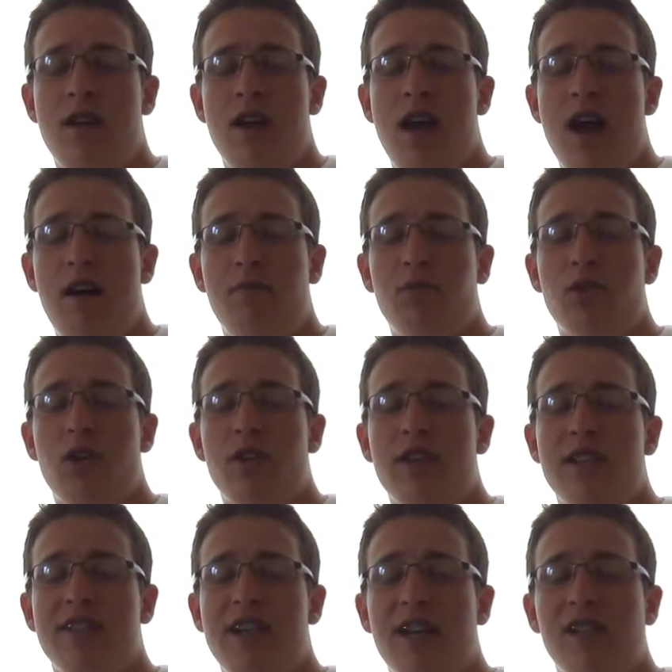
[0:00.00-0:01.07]
After all, the
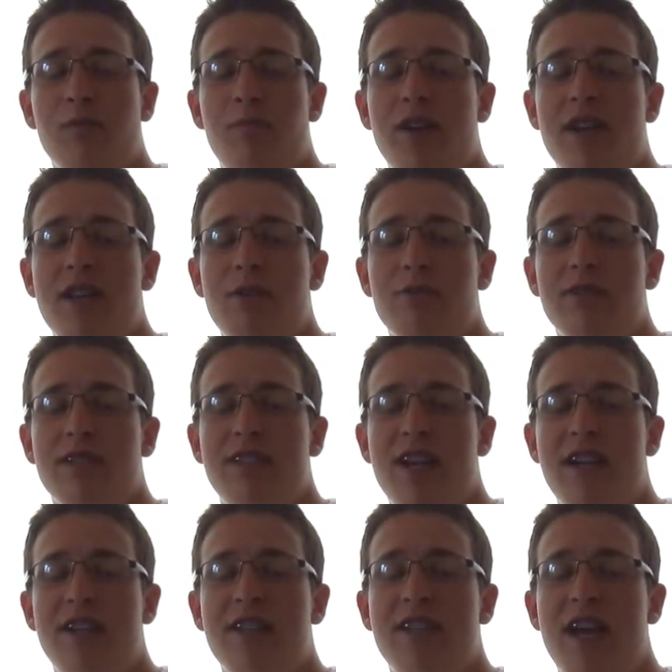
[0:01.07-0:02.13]
encyclopedia was
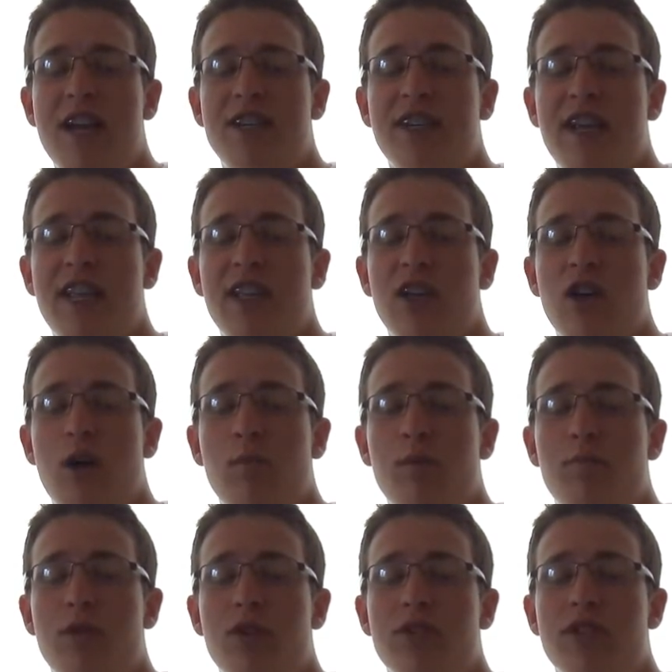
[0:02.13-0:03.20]
intended to educate the common
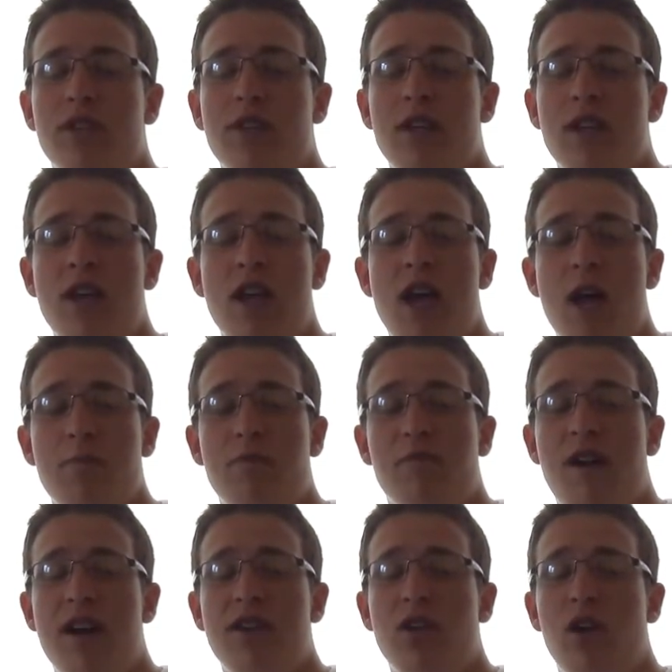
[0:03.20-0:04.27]
person and
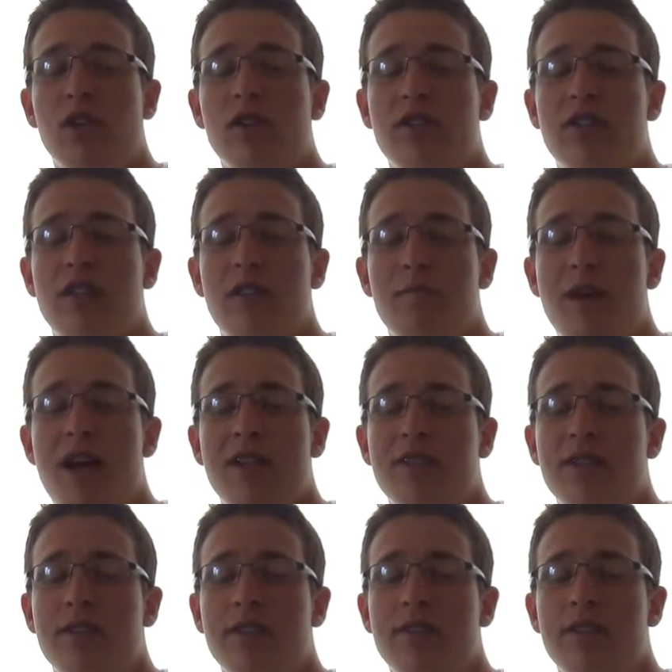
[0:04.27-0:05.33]
provide knowledge to the
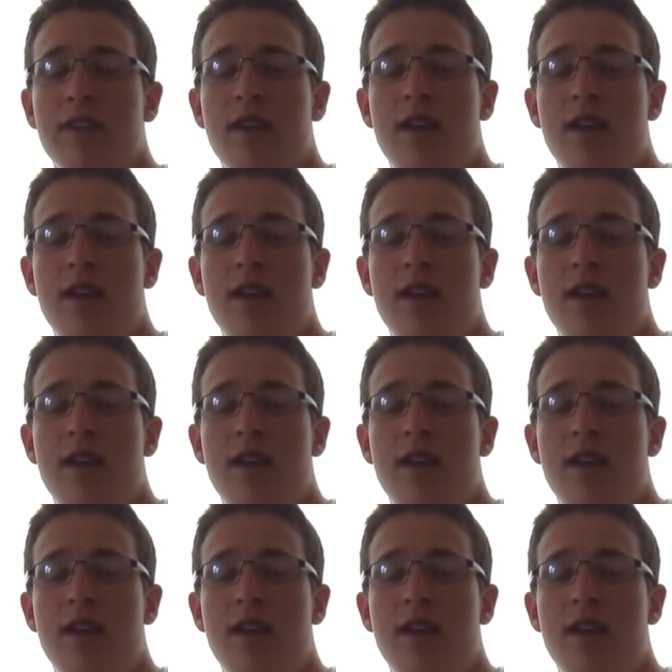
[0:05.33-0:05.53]
masses.